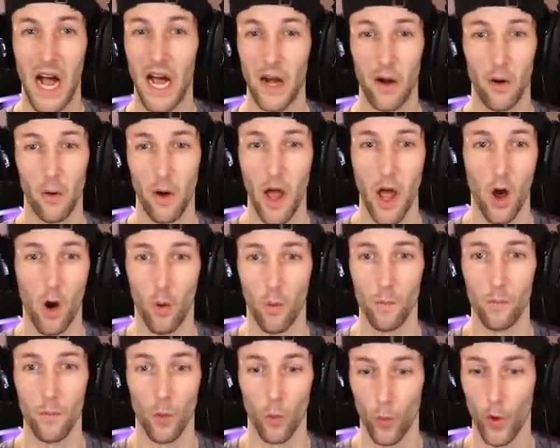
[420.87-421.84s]
I don't know.
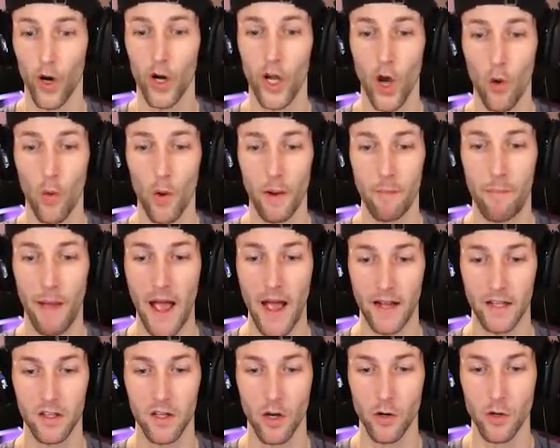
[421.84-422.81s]
We're going
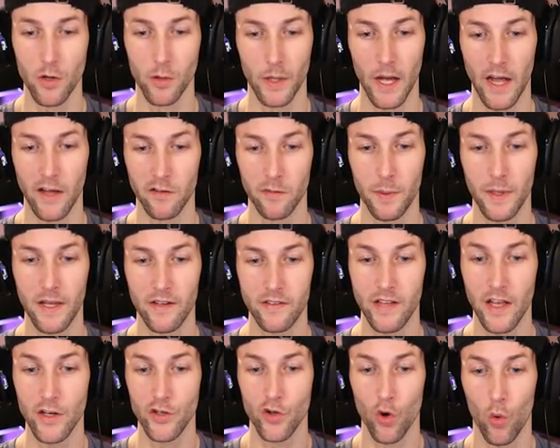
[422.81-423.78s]
back, though, you guys,
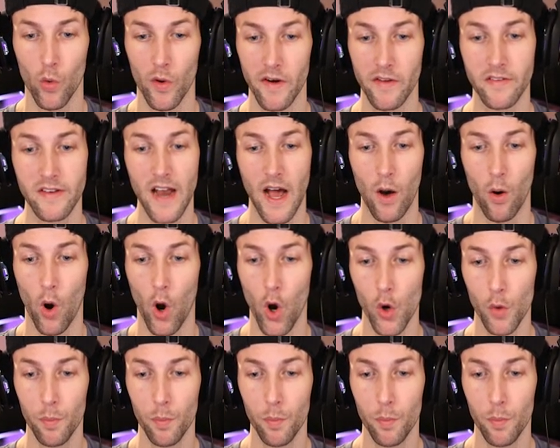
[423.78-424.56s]
because that door is now